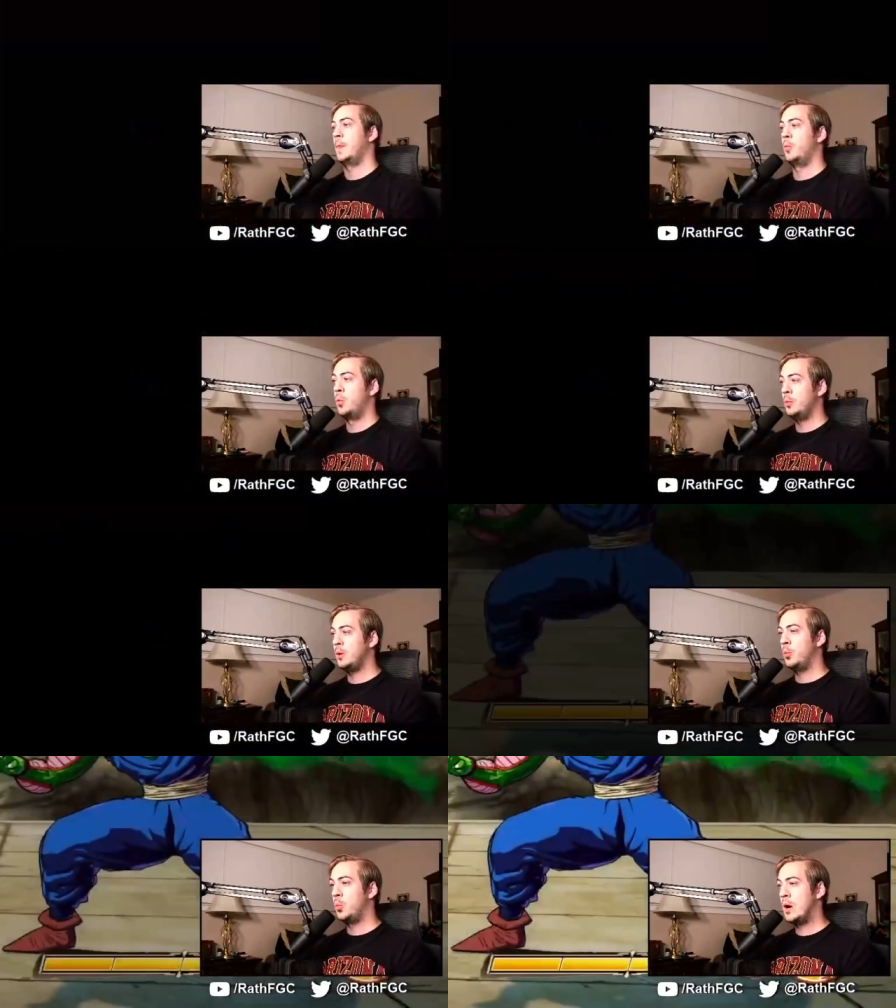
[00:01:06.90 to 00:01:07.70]
What we
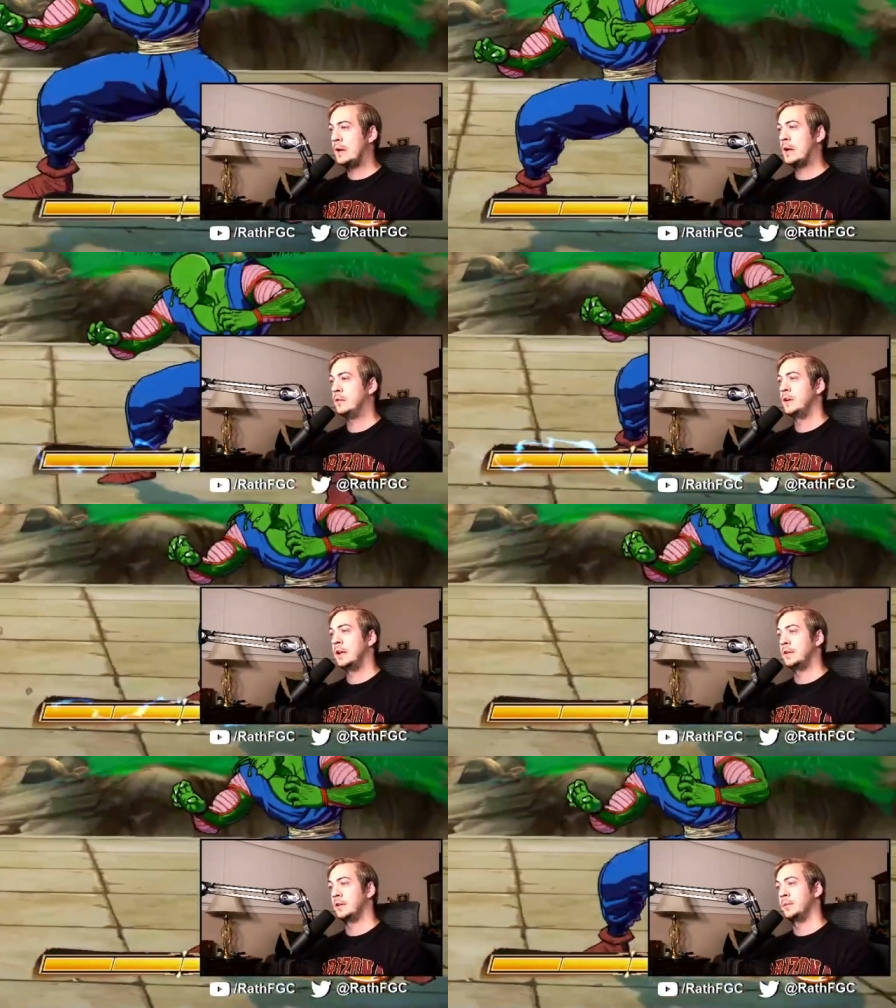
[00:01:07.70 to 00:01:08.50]
want out of an
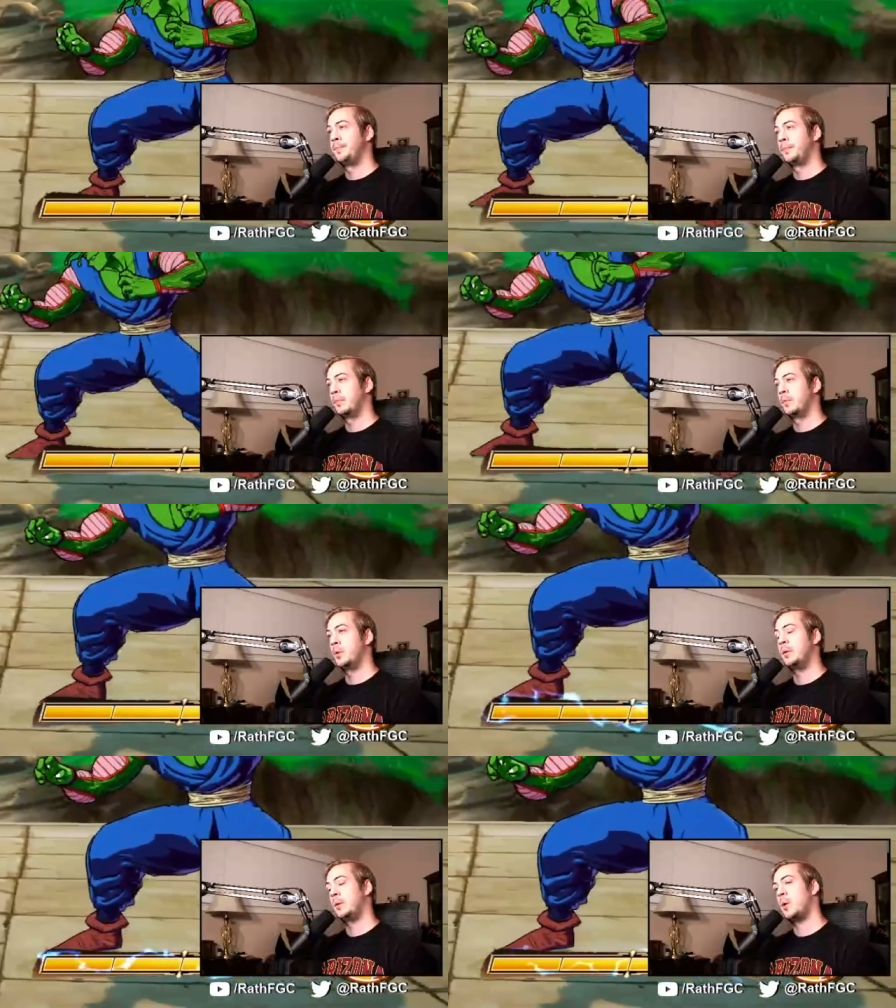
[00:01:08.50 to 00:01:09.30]
anchor
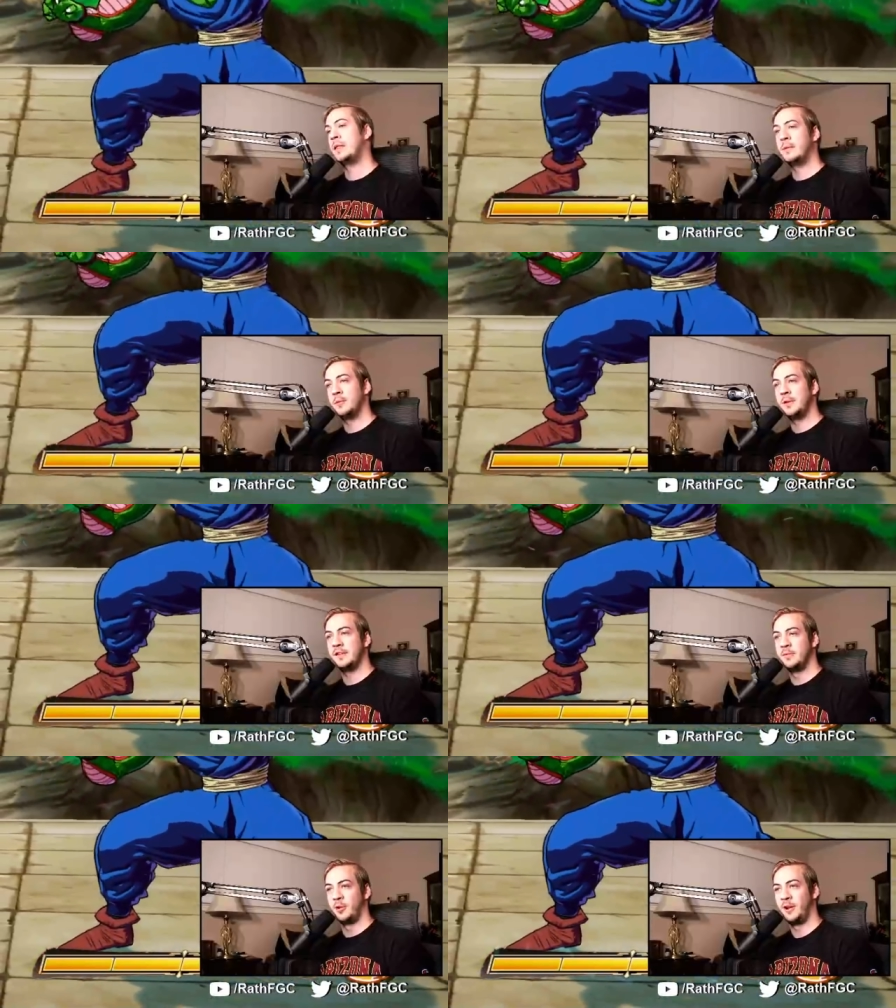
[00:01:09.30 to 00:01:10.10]
we, we want them to be
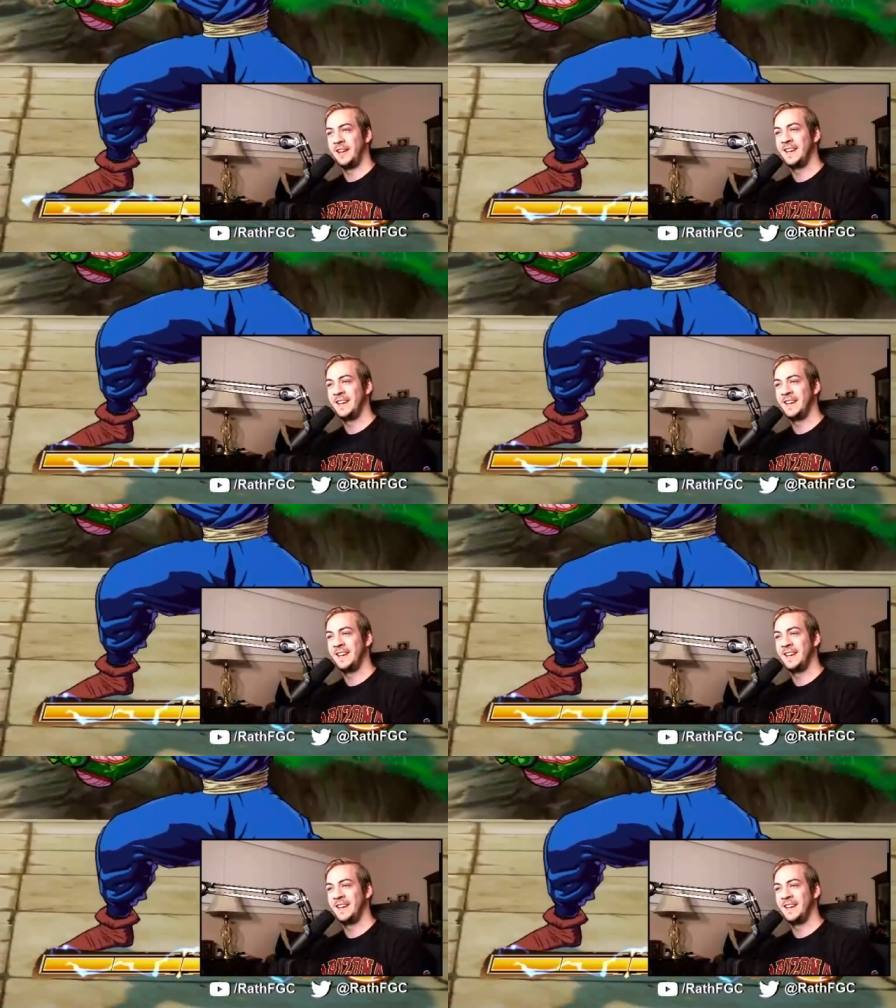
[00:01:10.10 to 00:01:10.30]
Z-Broly.